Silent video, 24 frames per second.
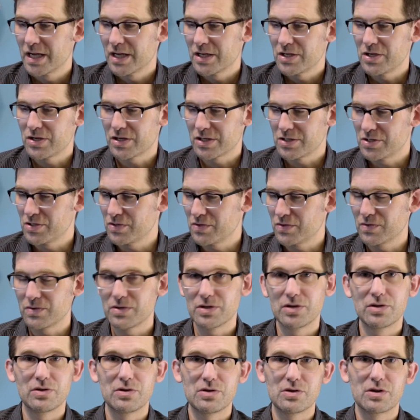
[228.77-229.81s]
You can do,
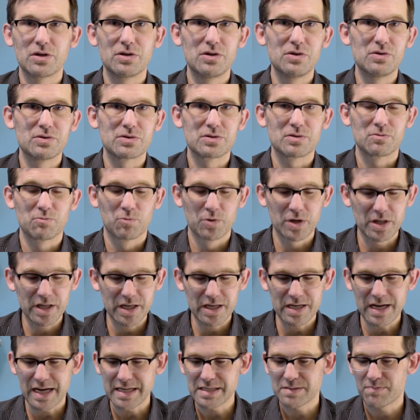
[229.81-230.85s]
you, you can use really
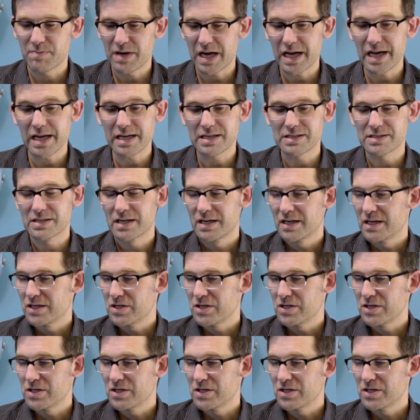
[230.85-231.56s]
nice mics.